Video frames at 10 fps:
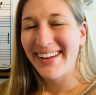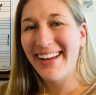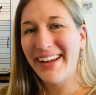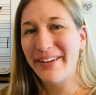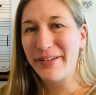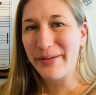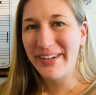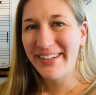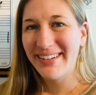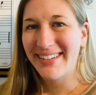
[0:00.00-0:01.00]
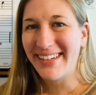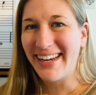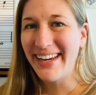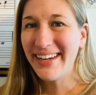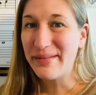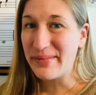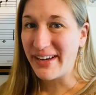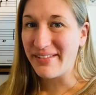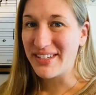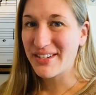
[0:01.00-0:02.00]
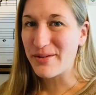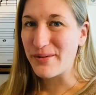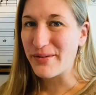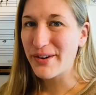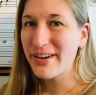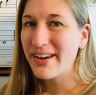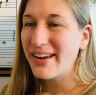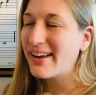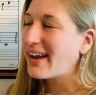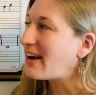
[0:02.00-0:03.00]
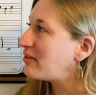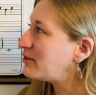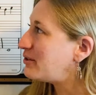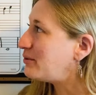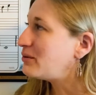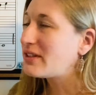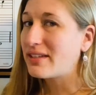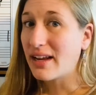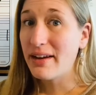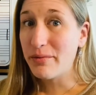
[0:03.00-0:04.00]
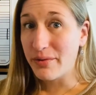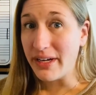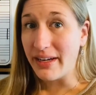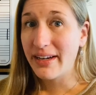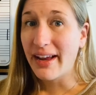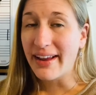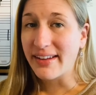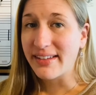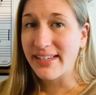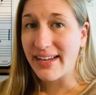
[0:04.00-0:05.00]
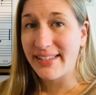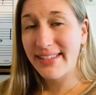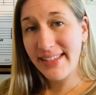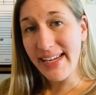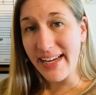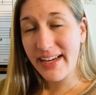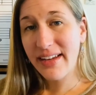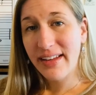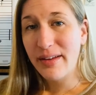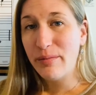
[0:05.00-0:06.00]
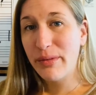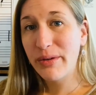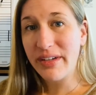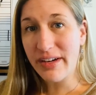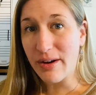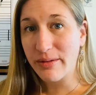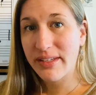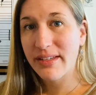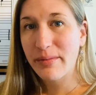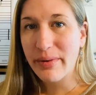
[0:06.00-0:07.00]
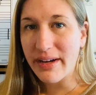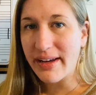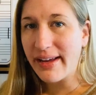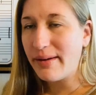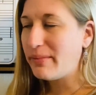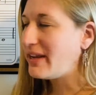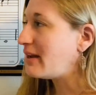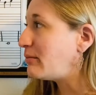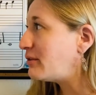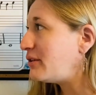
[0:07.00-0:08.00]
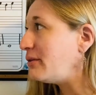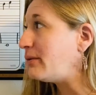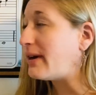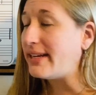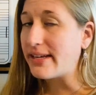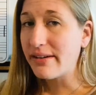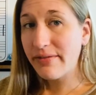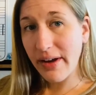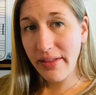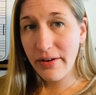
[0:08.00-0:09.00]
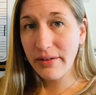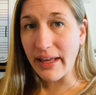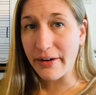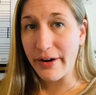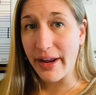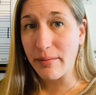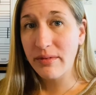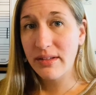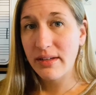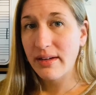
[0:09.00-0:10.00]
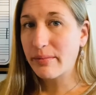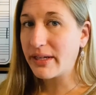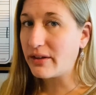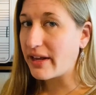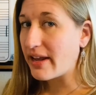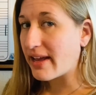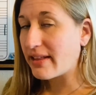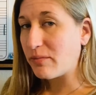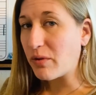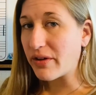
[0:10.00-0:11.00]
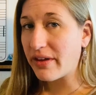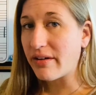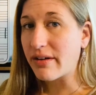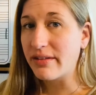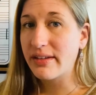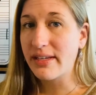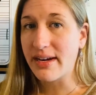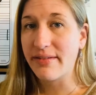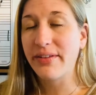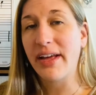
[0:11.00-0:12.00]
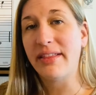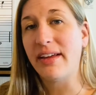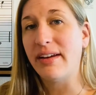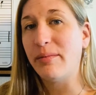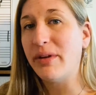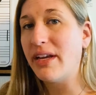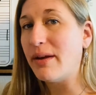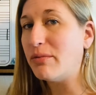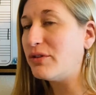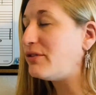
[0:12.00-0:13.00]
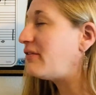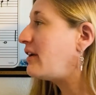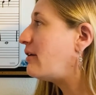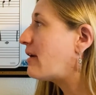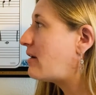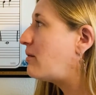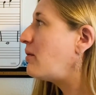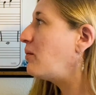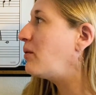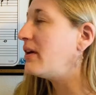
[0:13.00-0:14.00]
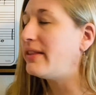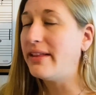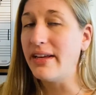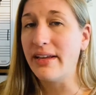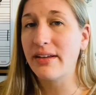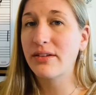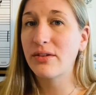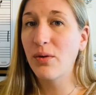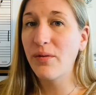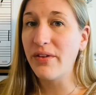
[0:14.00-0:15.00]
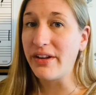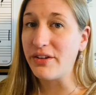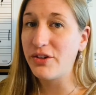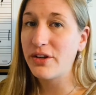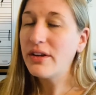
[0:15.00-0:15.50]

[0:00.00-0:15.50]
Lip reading: Hey everyone, today I'm going to have us go over how to sight read and sight sing music notes by being able to identify their letter names by looking at where they are on the staff and then being able to figure out what the solfege